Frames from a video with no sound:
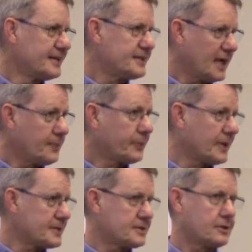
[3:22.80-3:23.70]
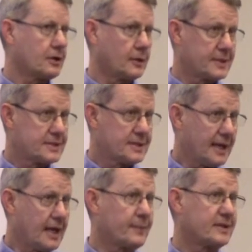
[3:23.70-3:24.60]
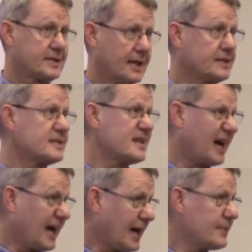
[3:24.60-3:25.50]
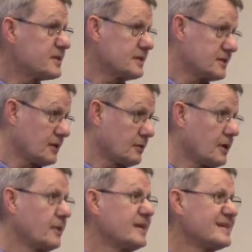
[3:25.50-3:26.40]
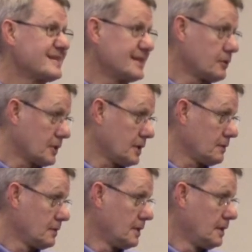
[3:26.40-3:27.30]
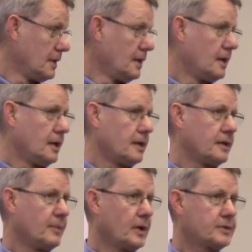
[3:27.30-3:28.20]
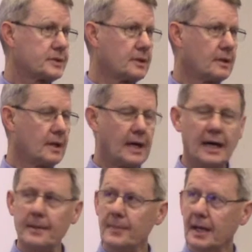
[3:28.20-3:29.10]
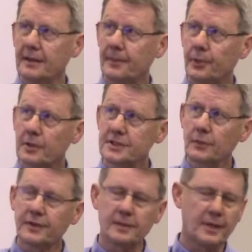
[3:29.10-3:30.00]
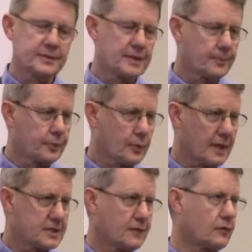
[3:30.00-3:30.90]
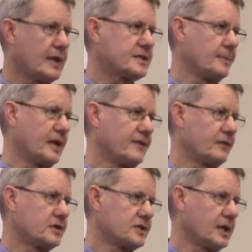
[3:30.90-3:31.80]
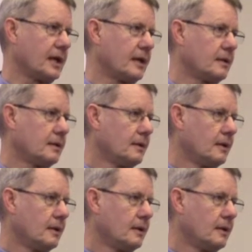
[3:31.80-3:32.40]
10 plus zero is 10, but 10 times zero is zero the most, um, the person with the most impressive resume I've ever seen,